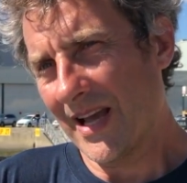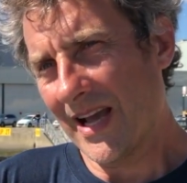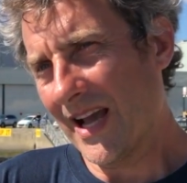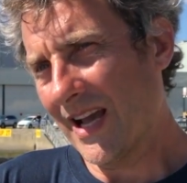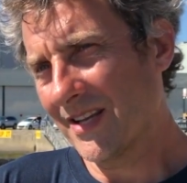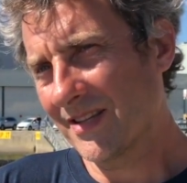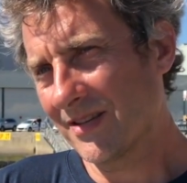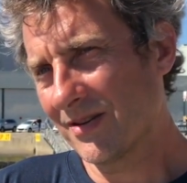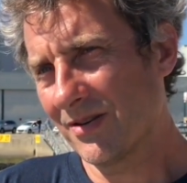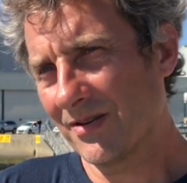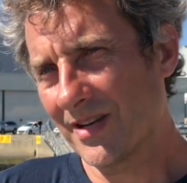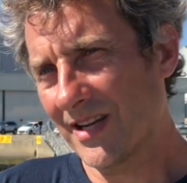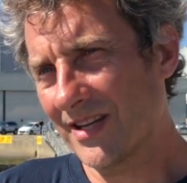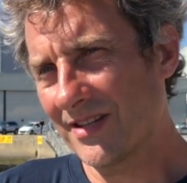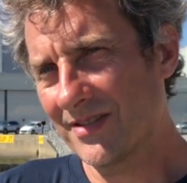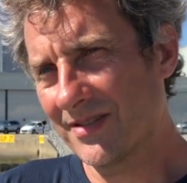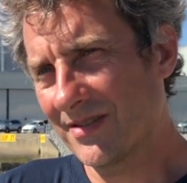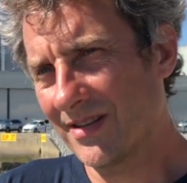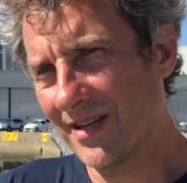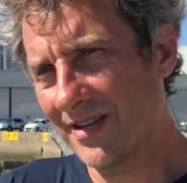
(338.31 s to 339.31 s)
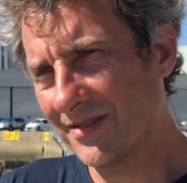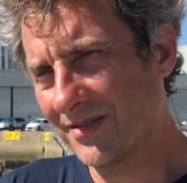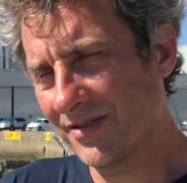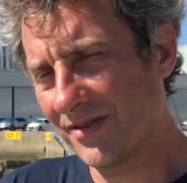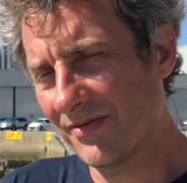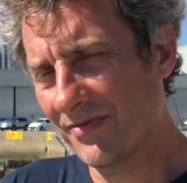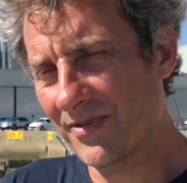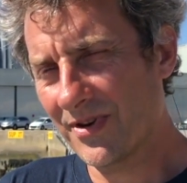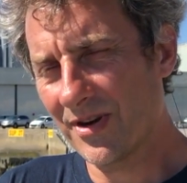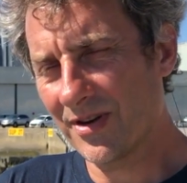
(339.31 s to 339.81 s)
as long as
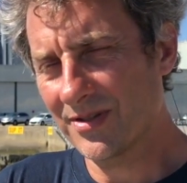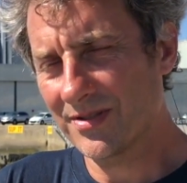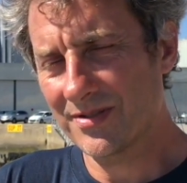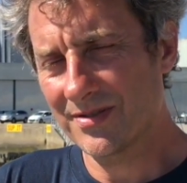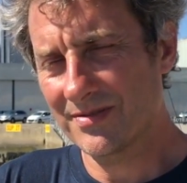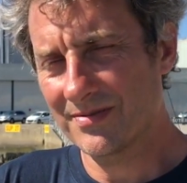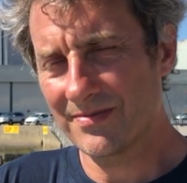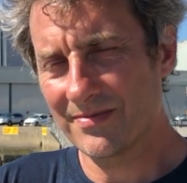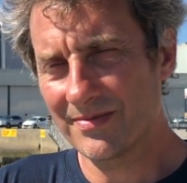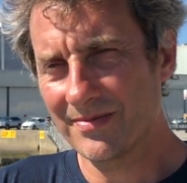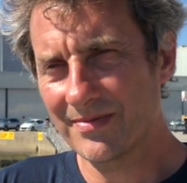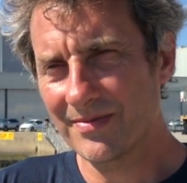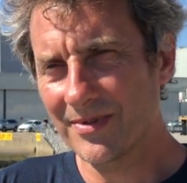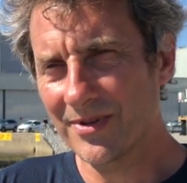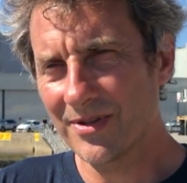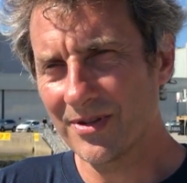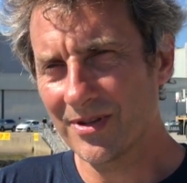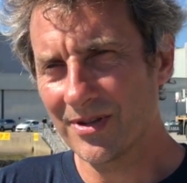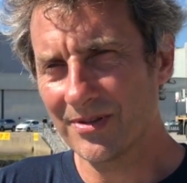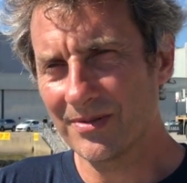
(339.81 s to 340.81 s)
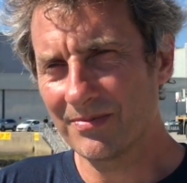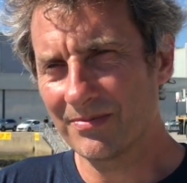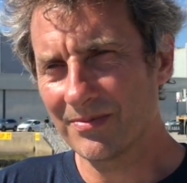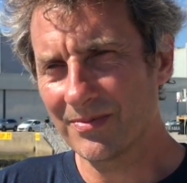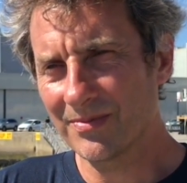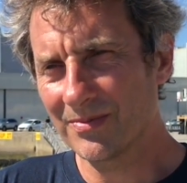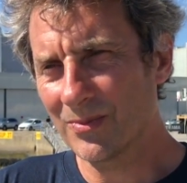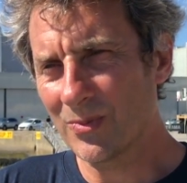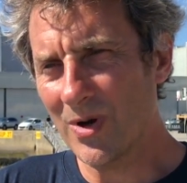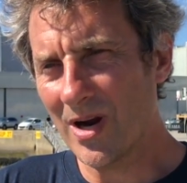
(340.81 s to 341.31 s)
you've got, you know,
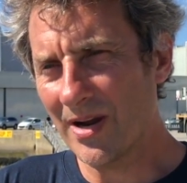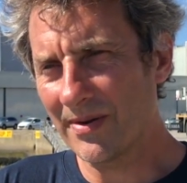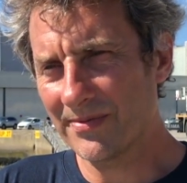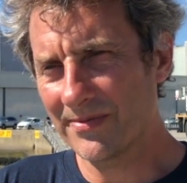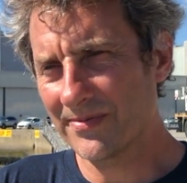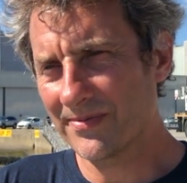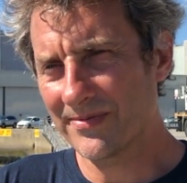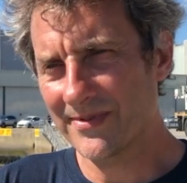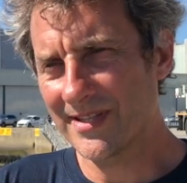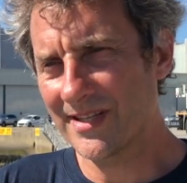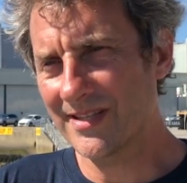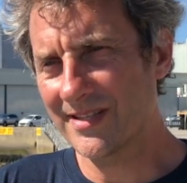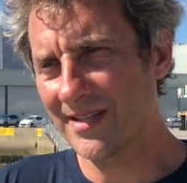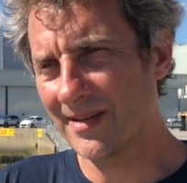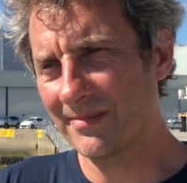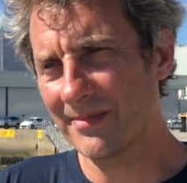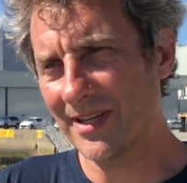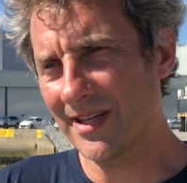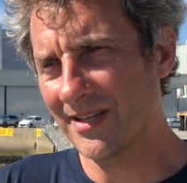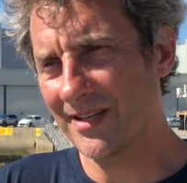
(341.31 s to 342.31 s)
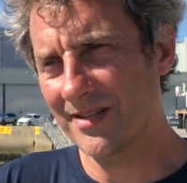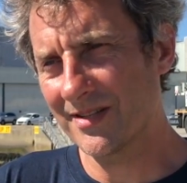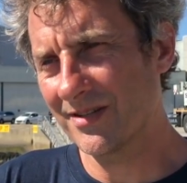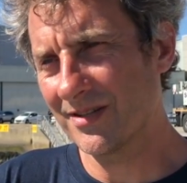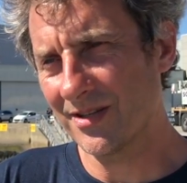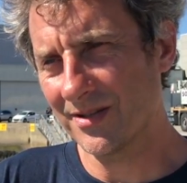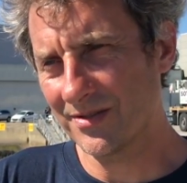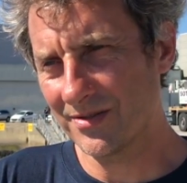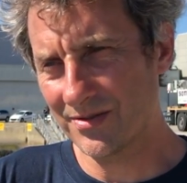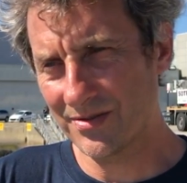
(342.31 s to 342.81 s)
wave system that is
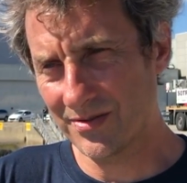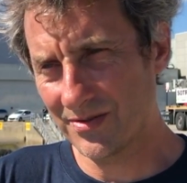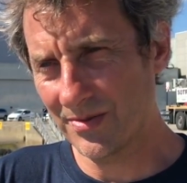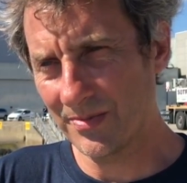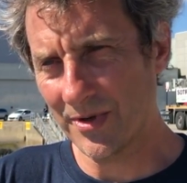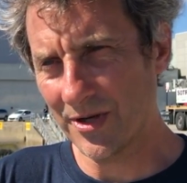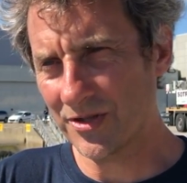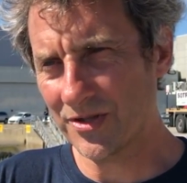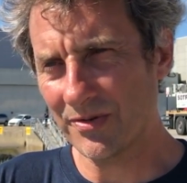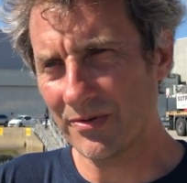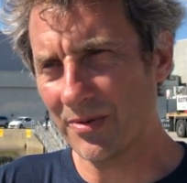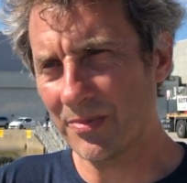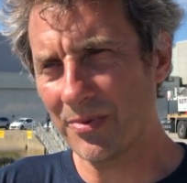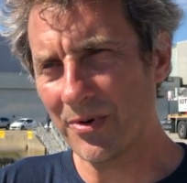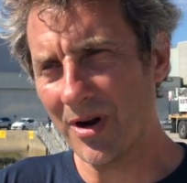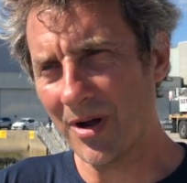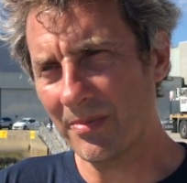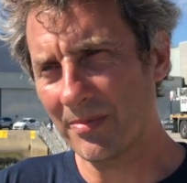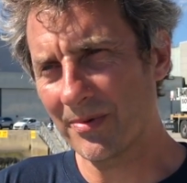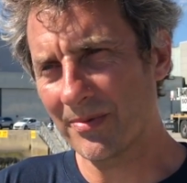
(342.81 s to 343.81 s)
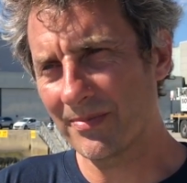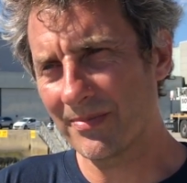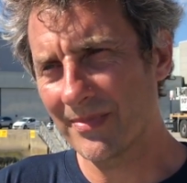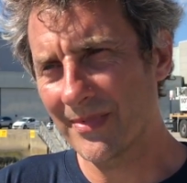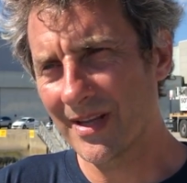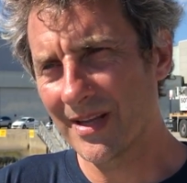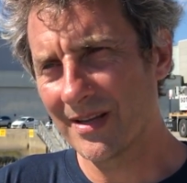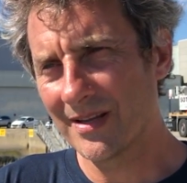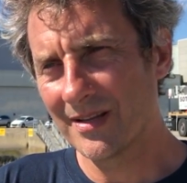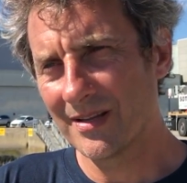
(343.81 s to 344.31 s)
not too much of a problem.
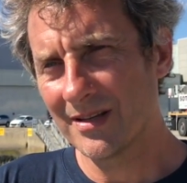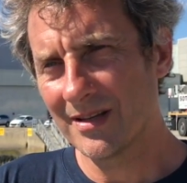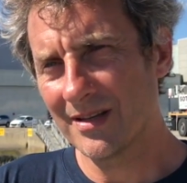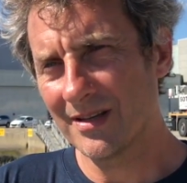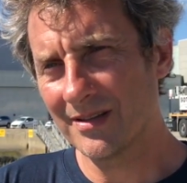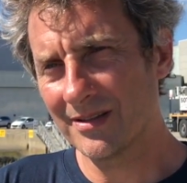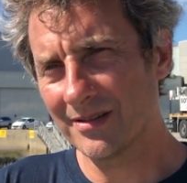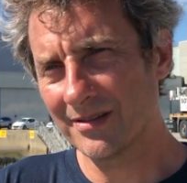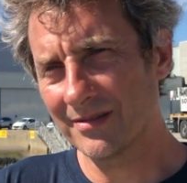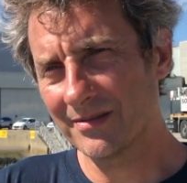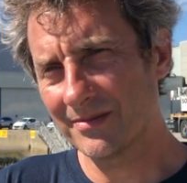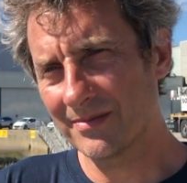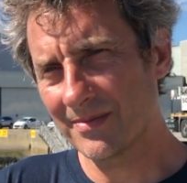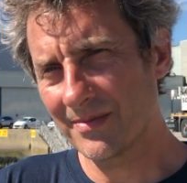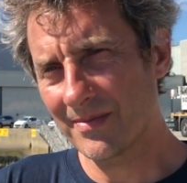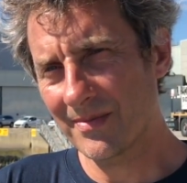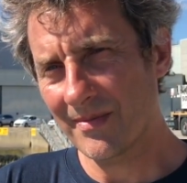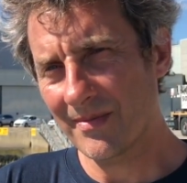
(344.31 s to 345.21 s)
And